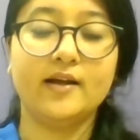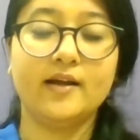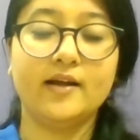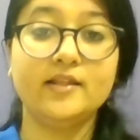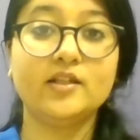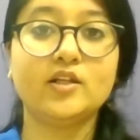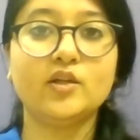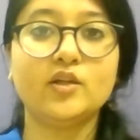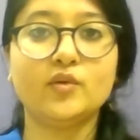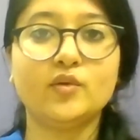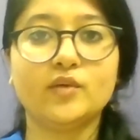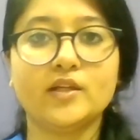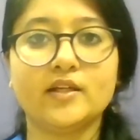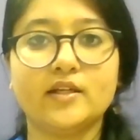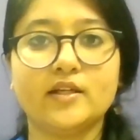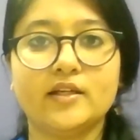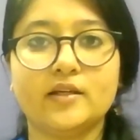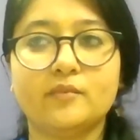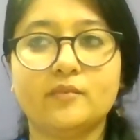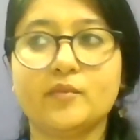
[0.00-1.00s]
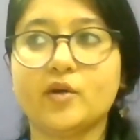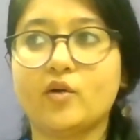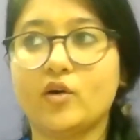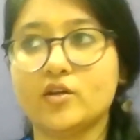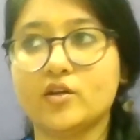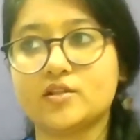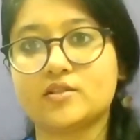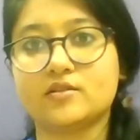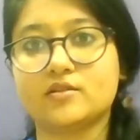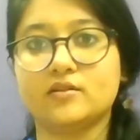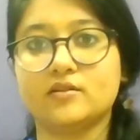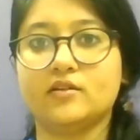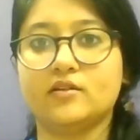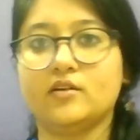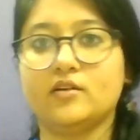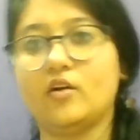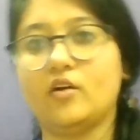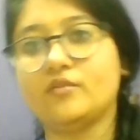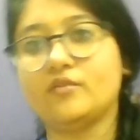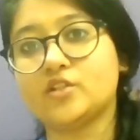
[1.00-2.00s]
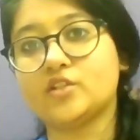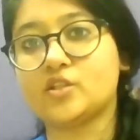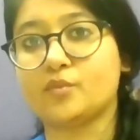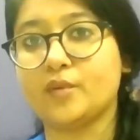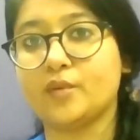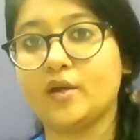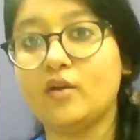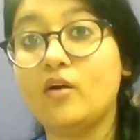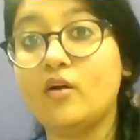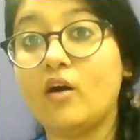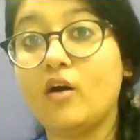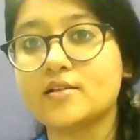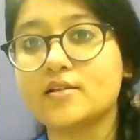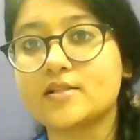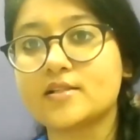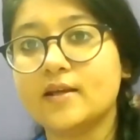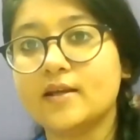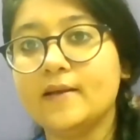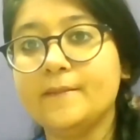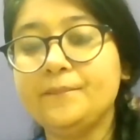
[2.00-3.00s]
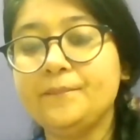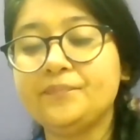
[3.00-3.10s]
included in it because of the shipping cost,